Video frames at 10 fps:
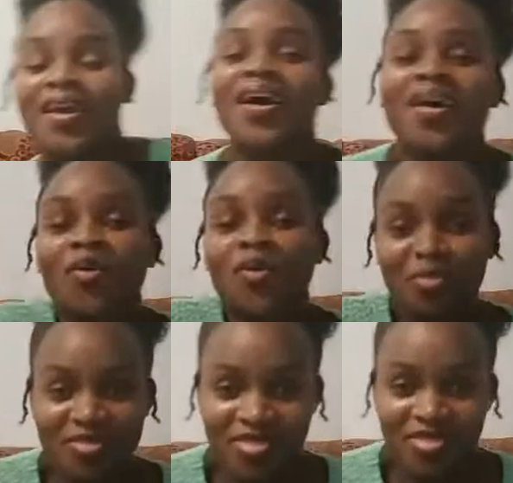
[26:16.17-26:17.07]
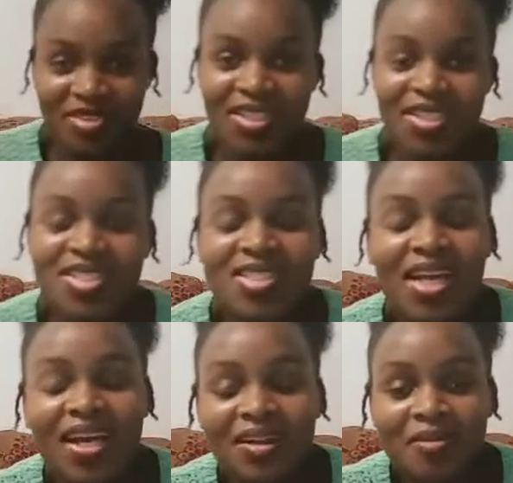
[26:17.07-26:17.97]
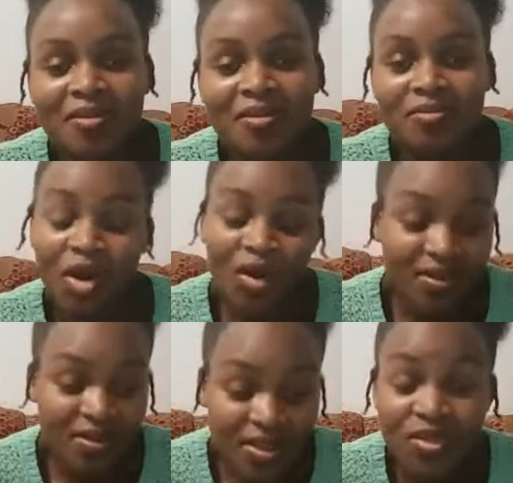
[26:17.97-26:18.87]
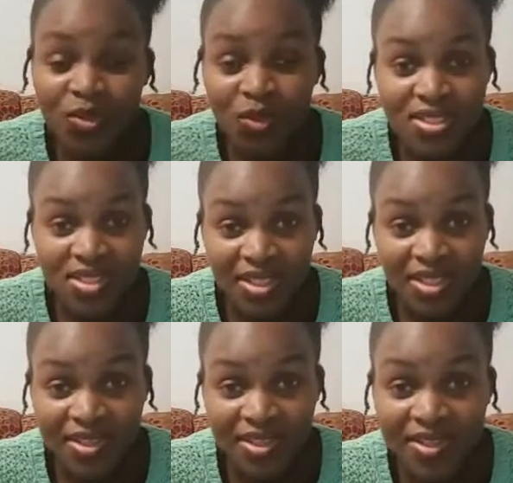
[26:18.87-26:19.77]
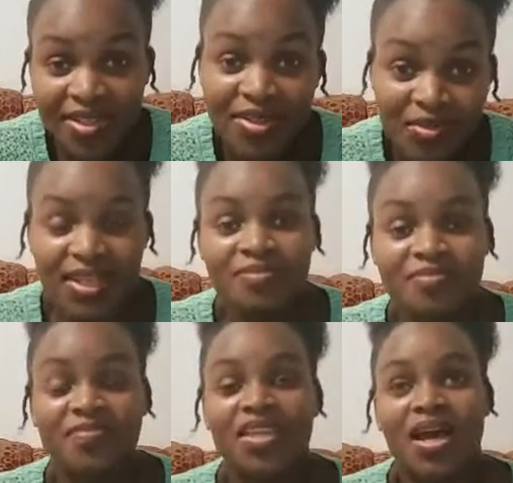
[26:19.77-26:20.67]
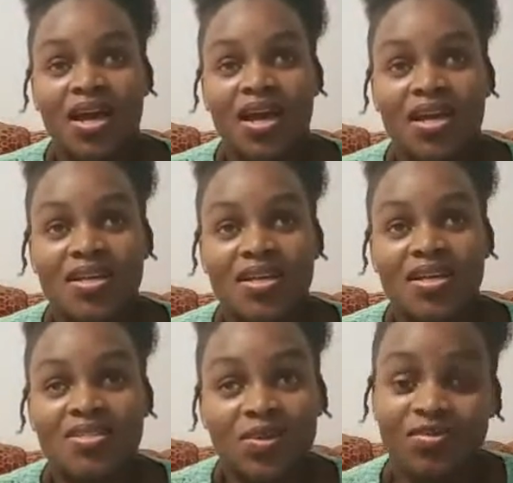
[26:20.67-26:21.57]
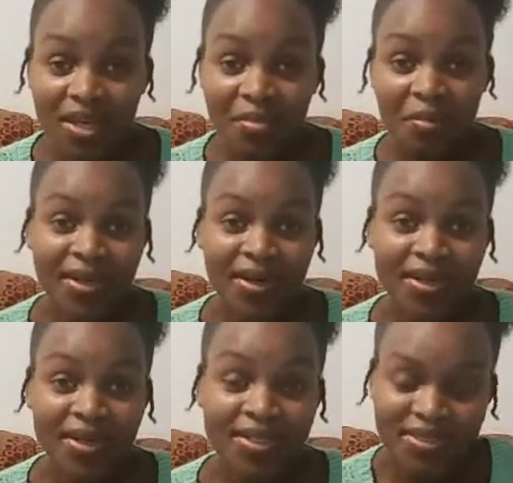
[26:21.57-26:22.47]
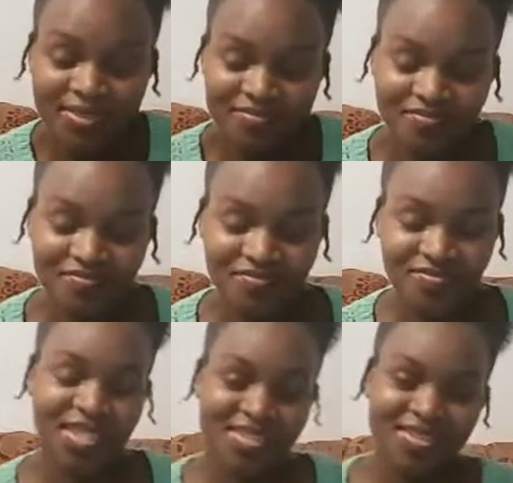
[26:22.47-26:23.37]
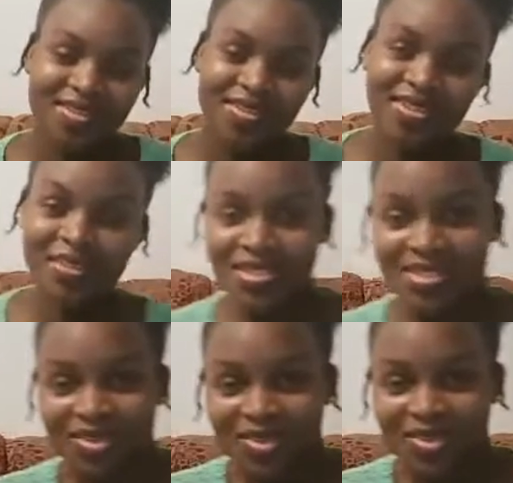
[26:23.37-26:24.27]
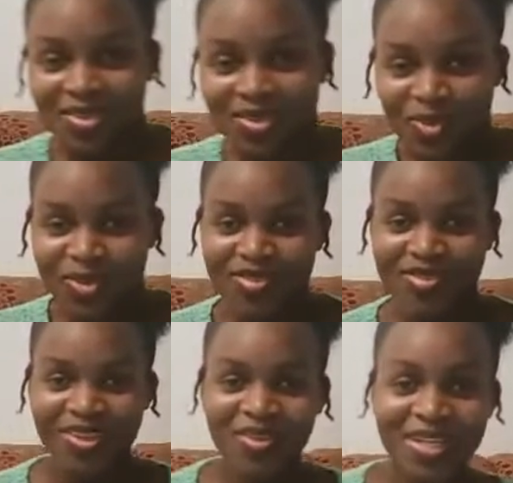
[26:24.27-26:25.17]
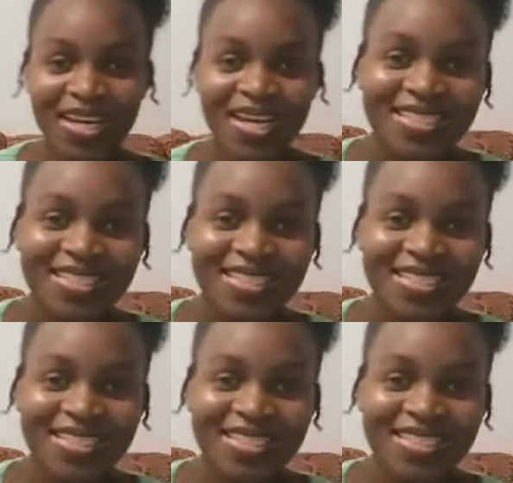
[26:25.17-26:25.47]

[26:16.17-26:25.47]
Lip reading: when I finish. Or if you want to share it now, fine. So for the labor part, yes, Lord, let me sit down good for that one, yeah.